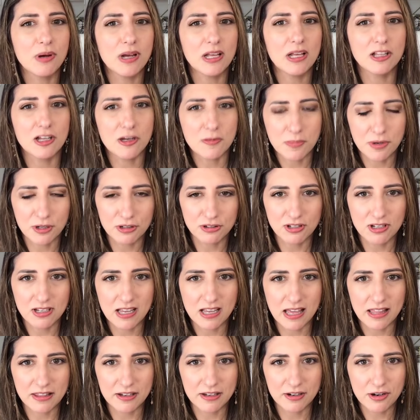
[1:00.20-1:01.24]
do I look put
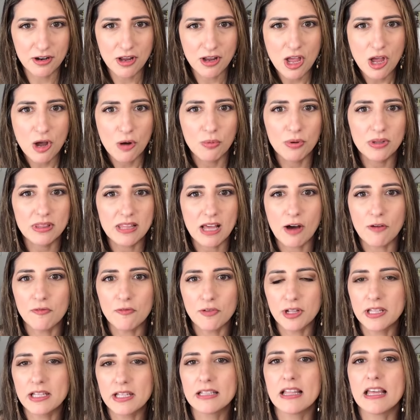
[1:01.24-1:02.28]
together
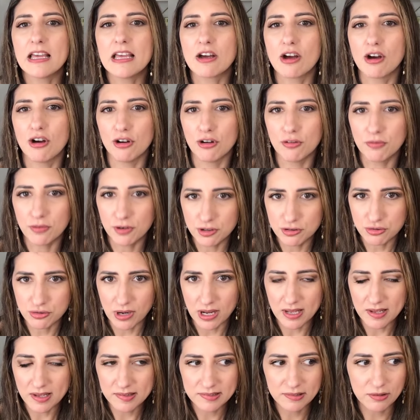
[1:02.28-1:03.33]
without feeling like
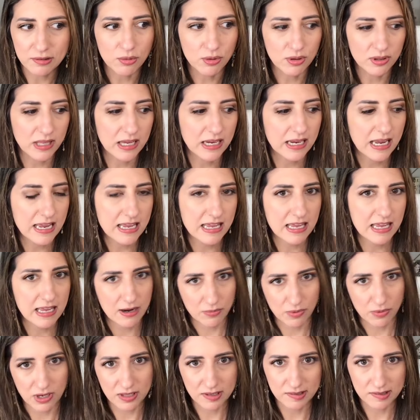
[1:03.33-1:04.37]
overdressed or like I
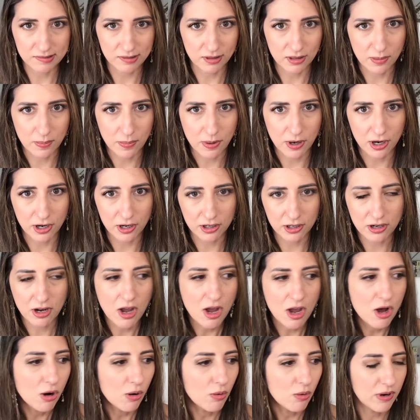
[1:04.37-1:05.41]
can't wear this to the park
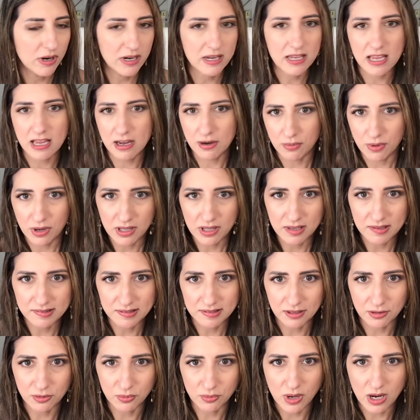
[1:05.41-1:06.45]
or I can't wear
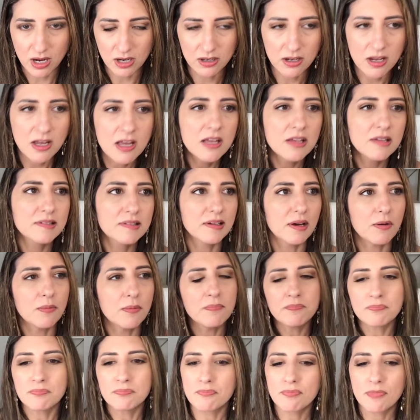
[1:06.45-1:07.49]
this on the walk?
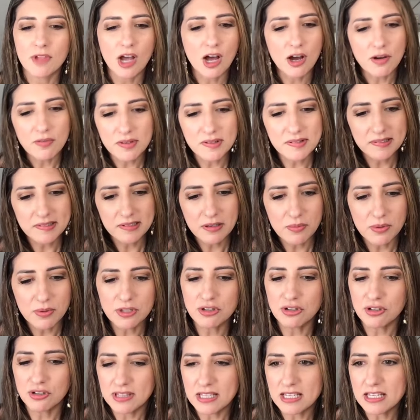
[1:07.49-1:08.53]
So, obviously,
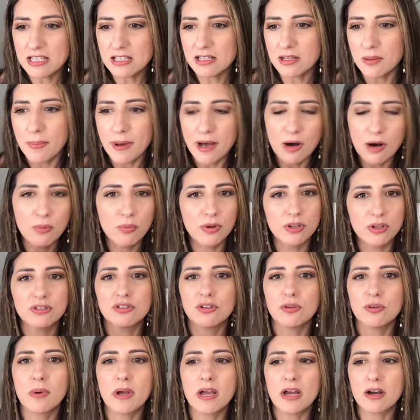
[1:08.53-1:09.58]
when you're thinking about what
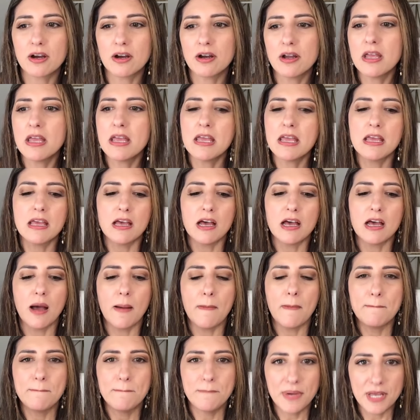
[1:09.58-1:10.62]
to wear,
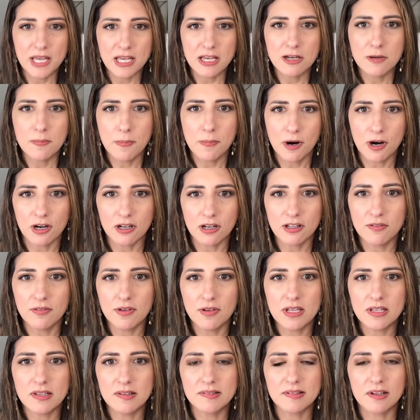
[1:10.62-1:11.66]
a big part of
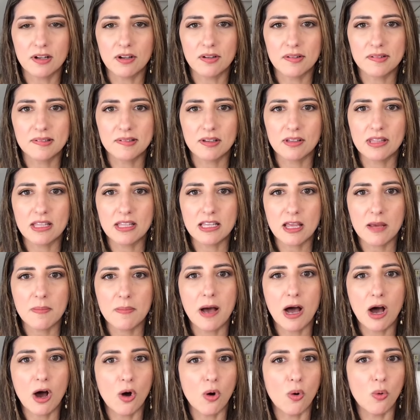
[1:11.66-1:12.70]
it is also thinking
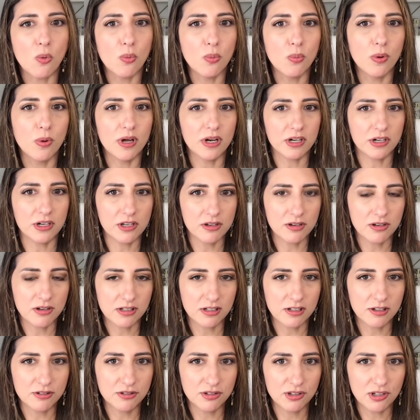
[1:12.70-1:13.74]
about what are you
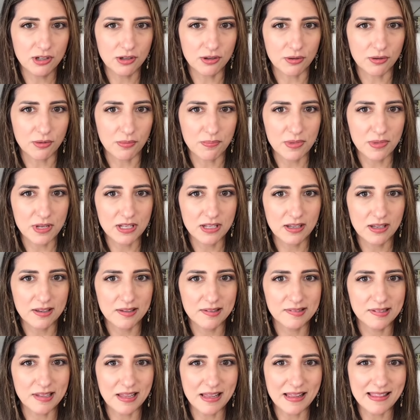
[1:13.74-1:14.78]
going to do
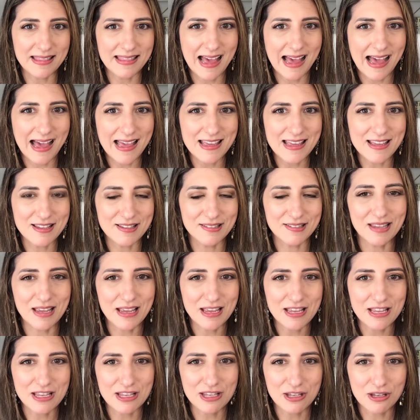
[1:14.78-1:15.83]
because that is
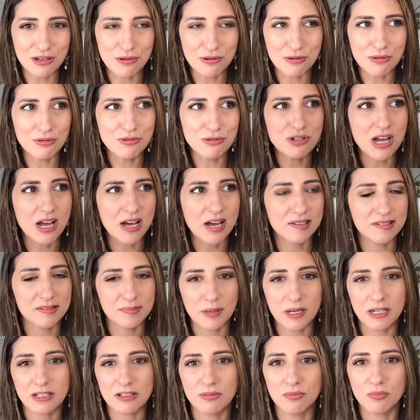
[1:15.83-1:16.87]
a huge
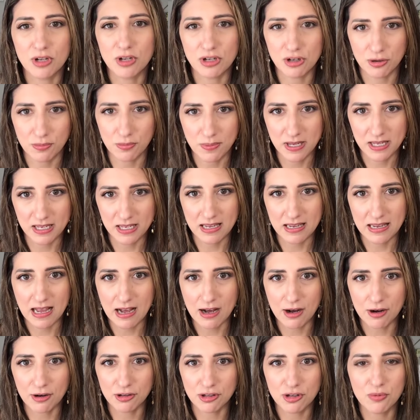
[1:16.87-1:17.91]
aspect in what you're picking
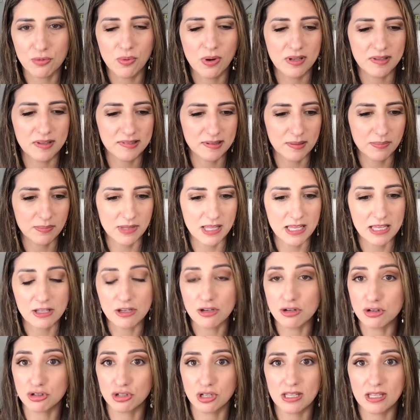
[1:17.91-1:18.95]
out. You want something
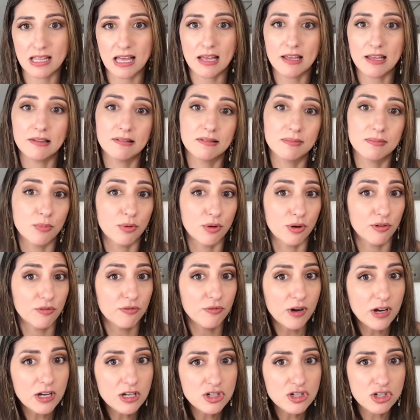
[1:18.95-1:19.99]
usually that is more
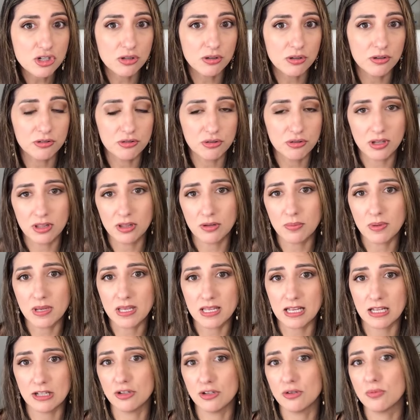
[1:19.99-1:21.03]
functional during the
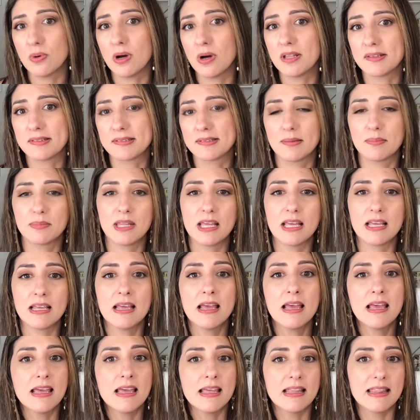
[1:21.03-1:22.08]
weekend. You want
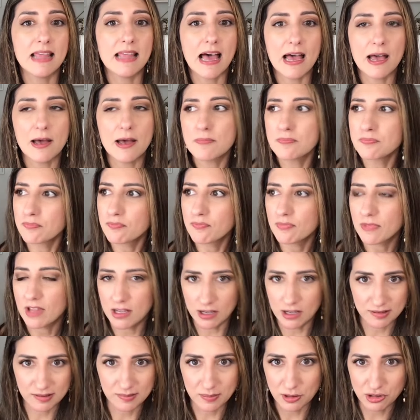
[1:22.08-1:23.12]
something that
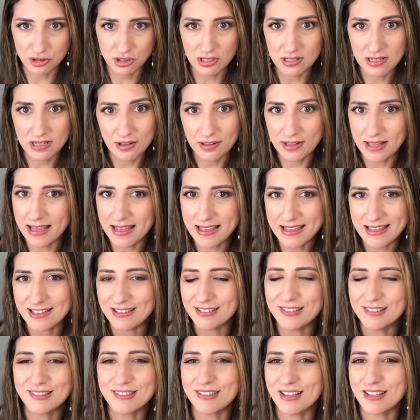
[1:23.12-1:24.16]
especially now that
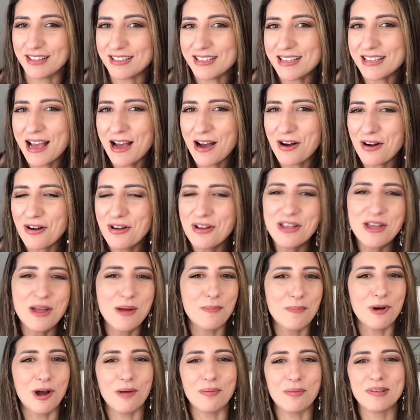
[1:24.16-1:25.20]
it's sunny out,
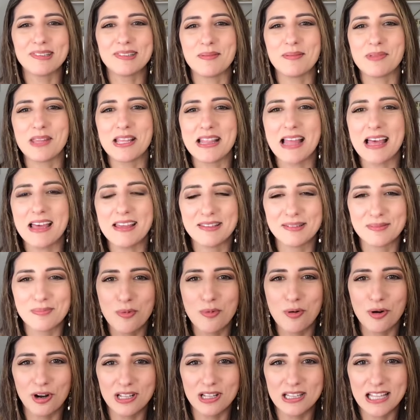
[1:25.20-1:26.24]
probably something that is
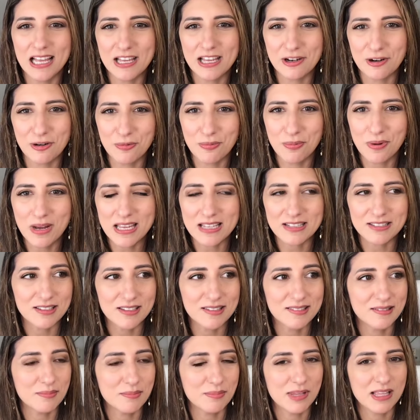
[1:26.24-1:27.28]
more lighter
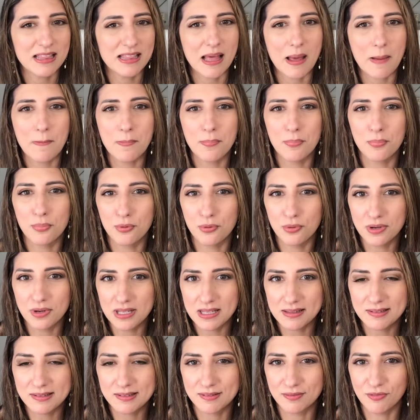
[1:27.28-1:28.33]
weight, something that
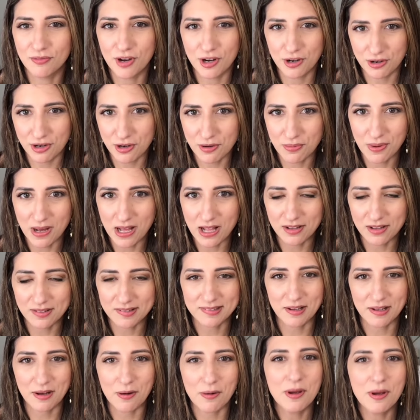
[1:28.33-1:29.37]
breathes very well.
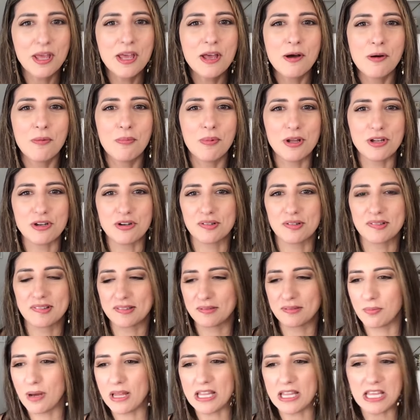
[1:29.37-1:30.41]
So when you're
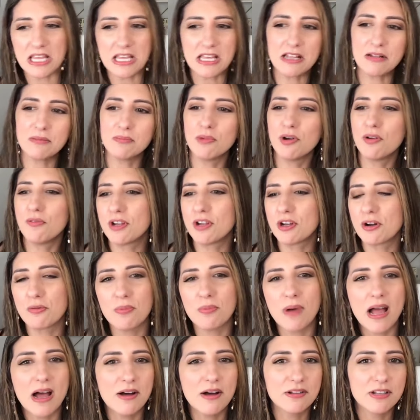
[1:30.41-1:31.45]
sweating and moving
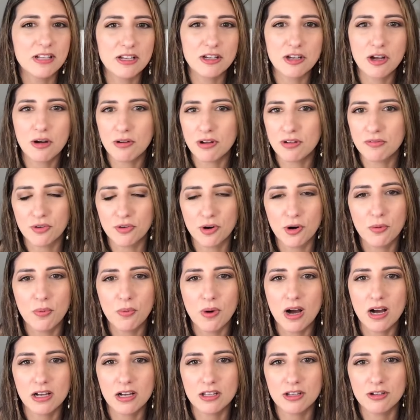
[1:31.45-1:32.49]
around and going for a
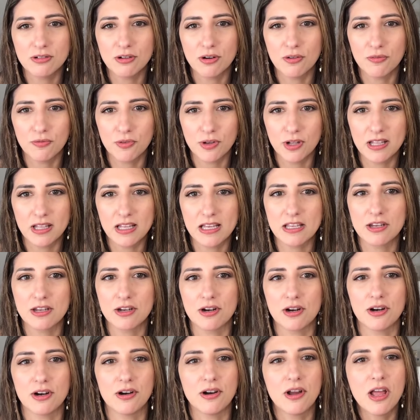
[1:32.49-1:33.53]
walk, you don't feel like
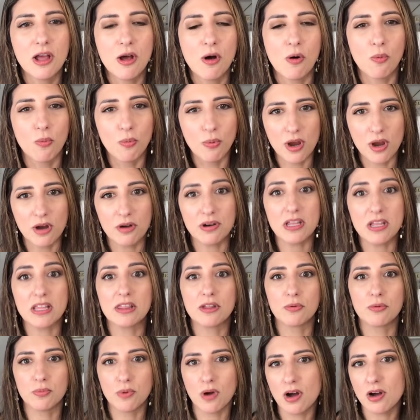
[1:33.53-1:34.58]
you're
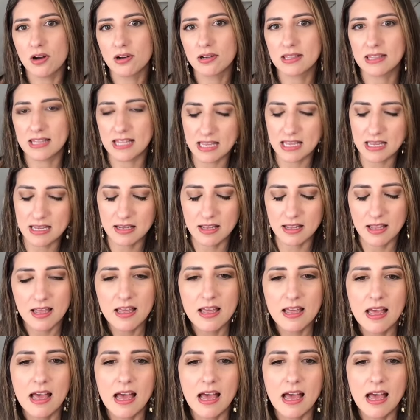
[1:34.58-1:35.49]
wearing the wrong thing.